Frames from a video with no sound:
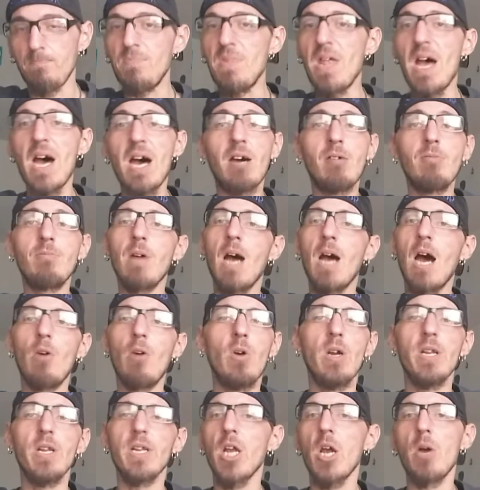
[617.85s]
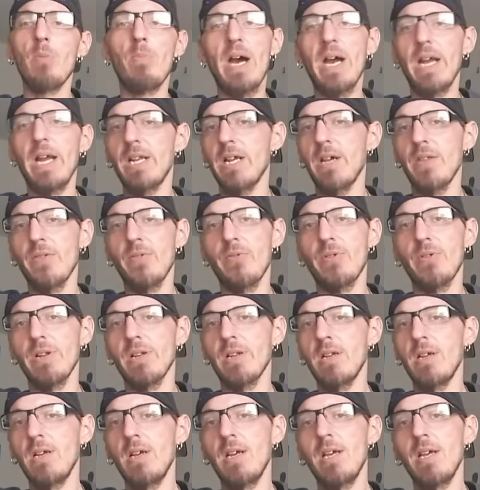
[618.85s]
No, I wouldn't go buy another
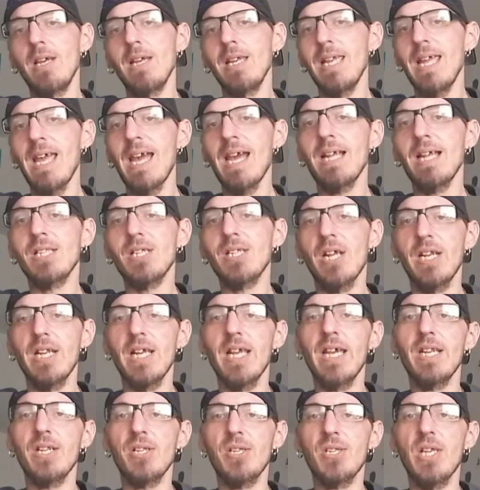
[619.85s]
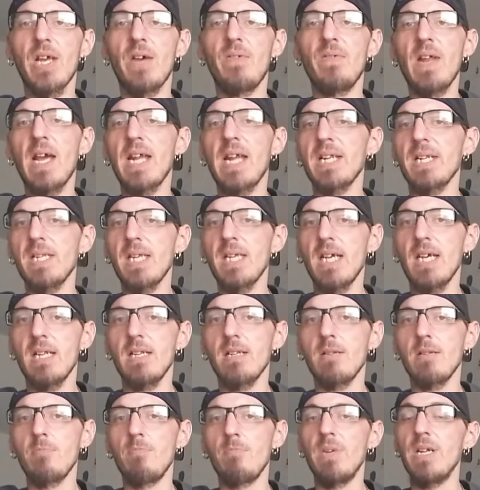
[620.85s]
one. Yeah, it's going to get a 7 out of
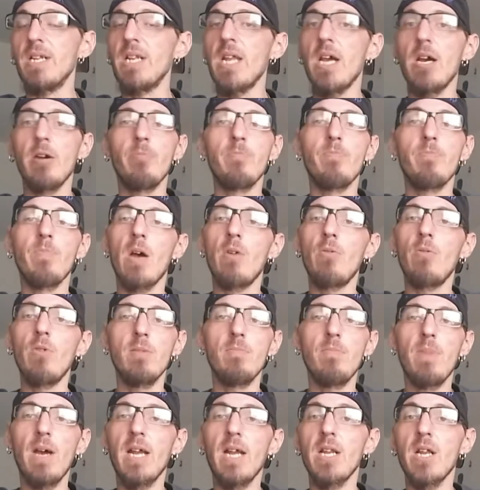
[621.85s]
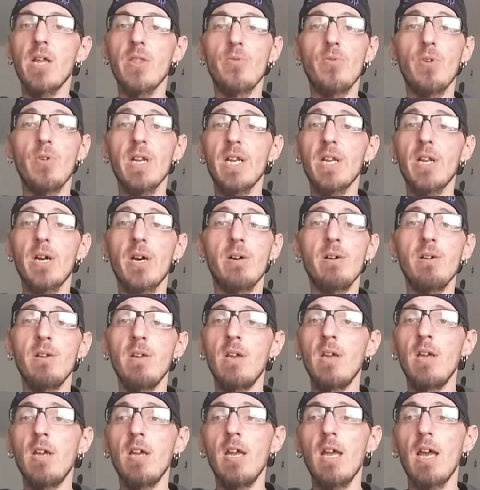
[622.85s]
10, but no, I wouldn't buy another one at all.
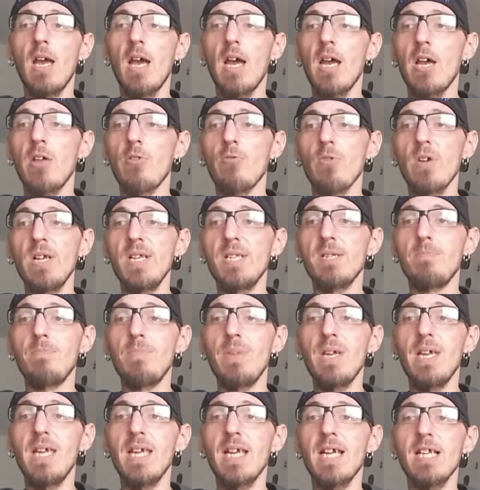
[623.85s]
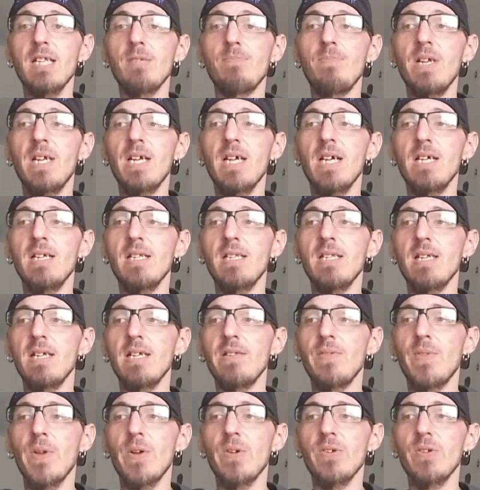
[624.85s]
The reason being is because
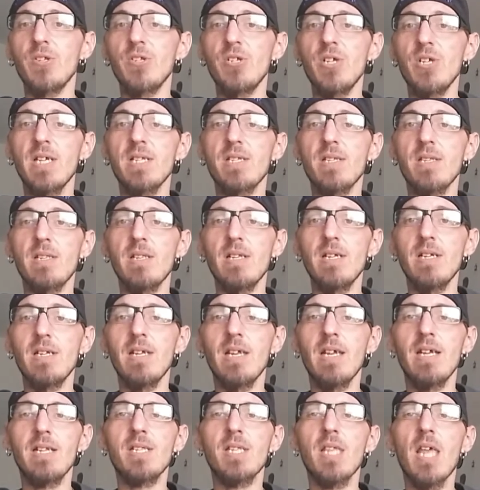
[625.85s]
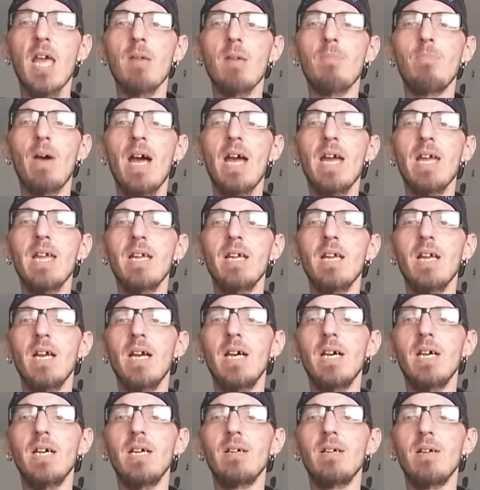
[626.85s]
it's like buying
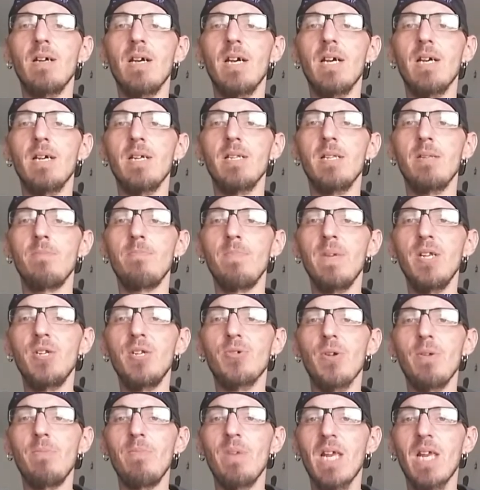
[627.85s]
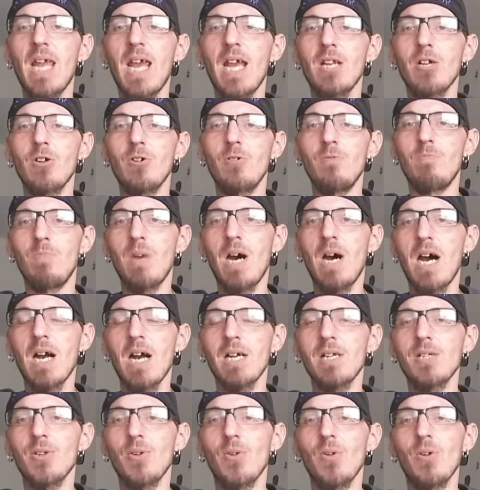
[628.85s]
a Dimitri mechanical
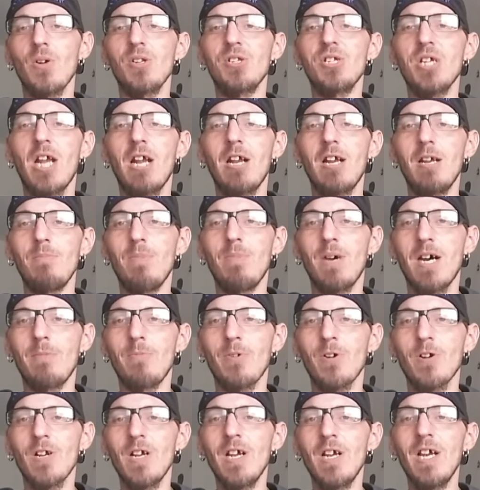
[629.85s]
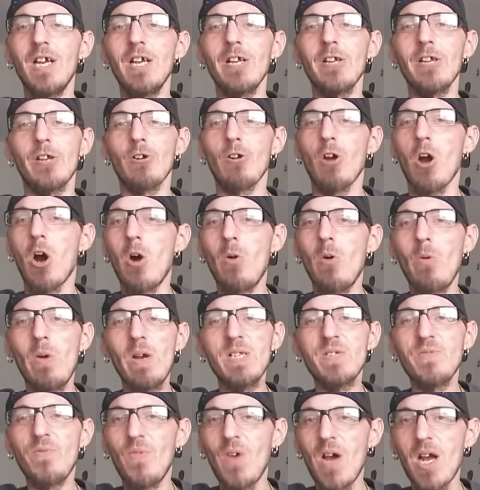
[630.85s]
box or a Cherry Bomber. You're
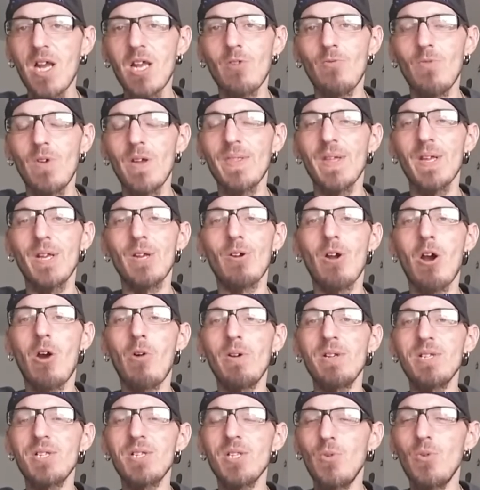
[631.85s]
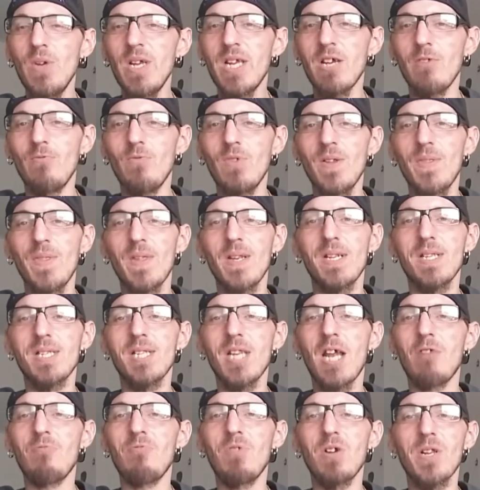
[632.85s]
always fucking with it. You're always tweaking with it. It's
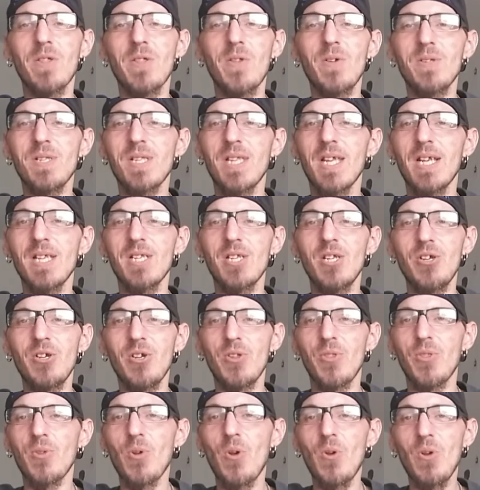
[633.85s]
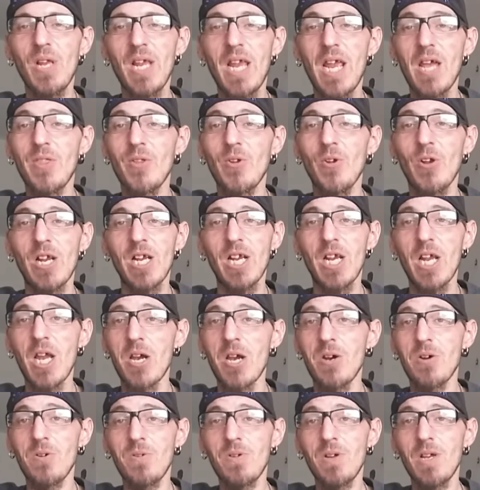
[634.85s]
not one of those things that you can throw together and
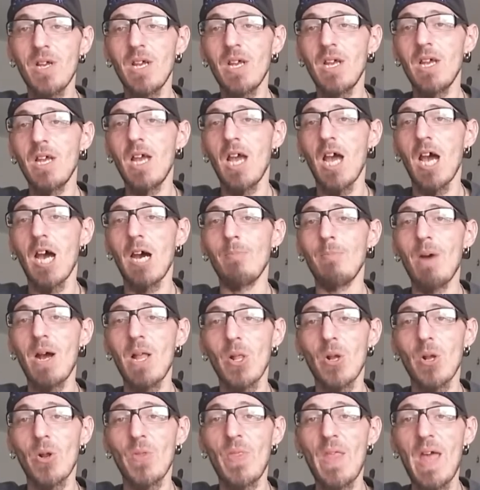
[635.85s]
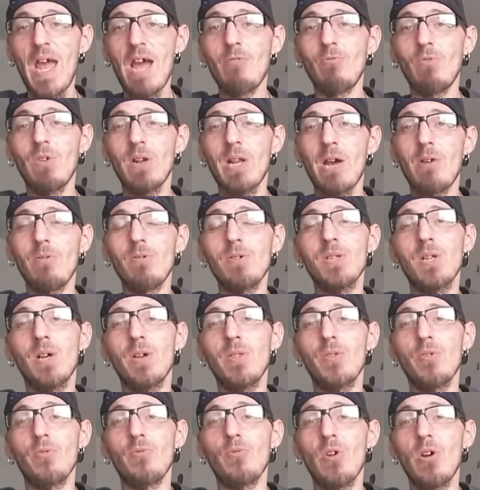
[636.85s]
go. I learned that when I was
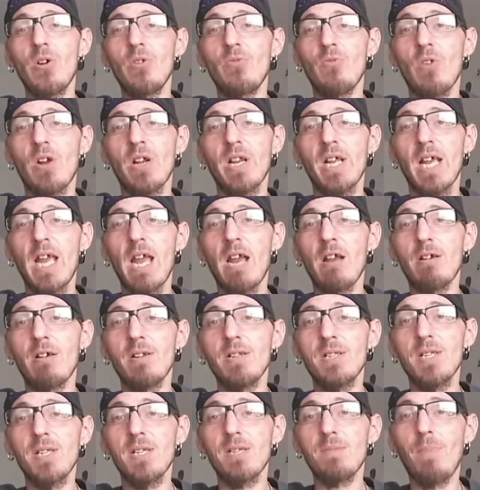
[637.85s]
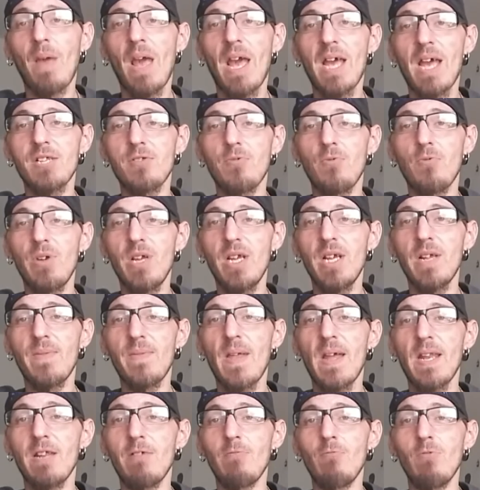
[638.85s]
on the road running errands this past week,
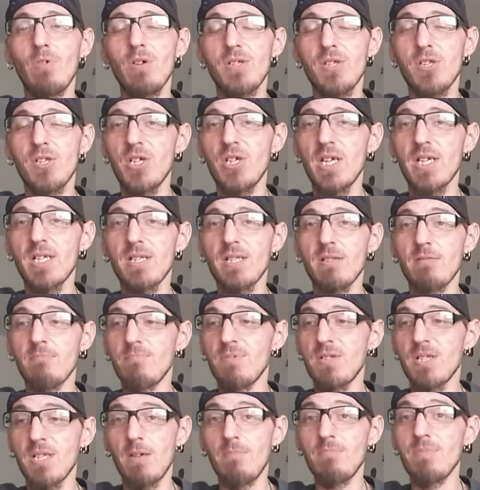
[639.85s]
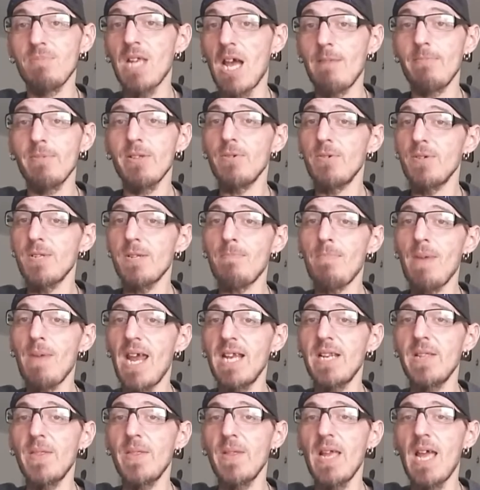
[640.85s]
that it was just, sometimes it was a
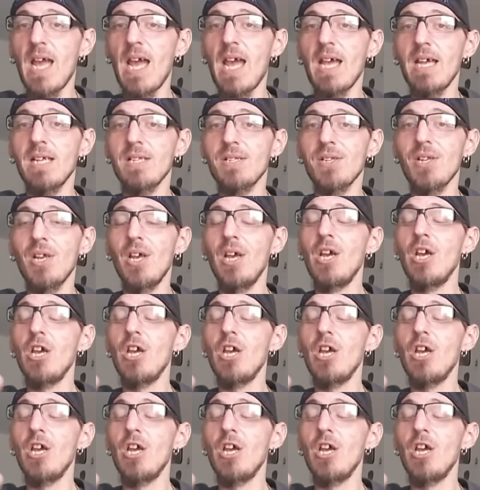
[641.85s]
pain in the ass.